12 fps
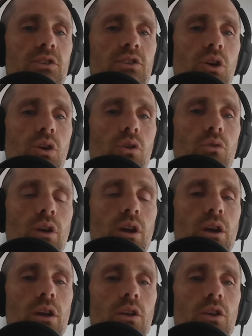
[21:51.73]
So
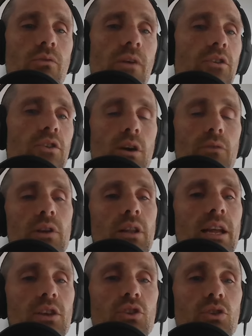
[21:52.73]
you find yourself in
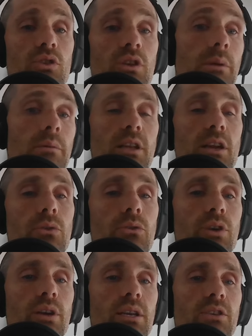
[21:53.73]
lane two, sometimes lane three.